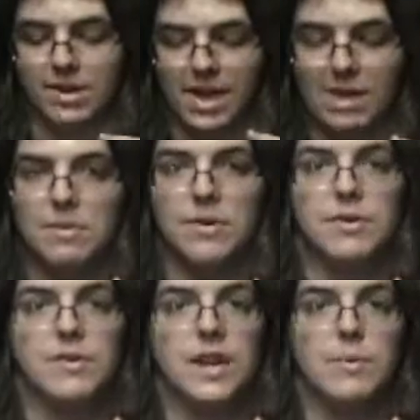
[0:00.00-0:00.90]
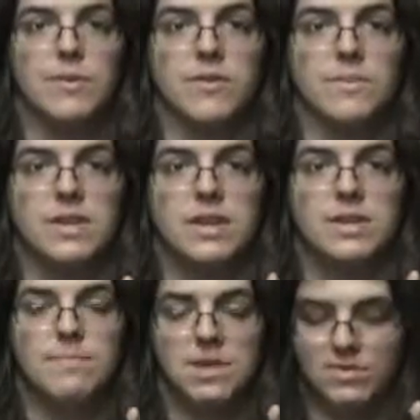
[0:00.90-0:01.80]
a cable that I would normally
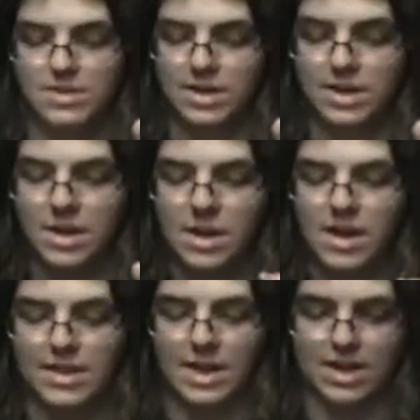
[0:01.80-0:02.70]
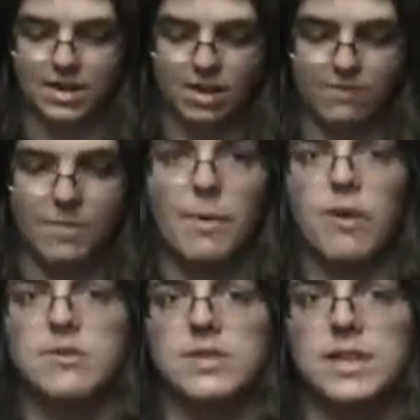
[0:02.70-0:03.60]
be using that can go from
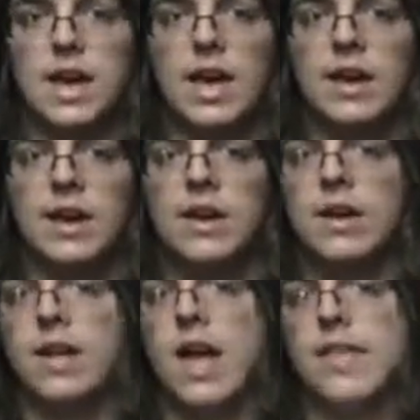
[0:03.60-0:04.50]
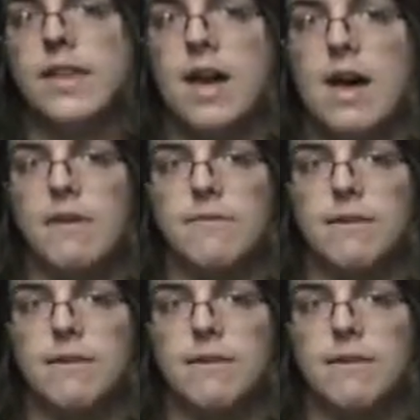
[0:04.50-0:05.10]
RCA and then have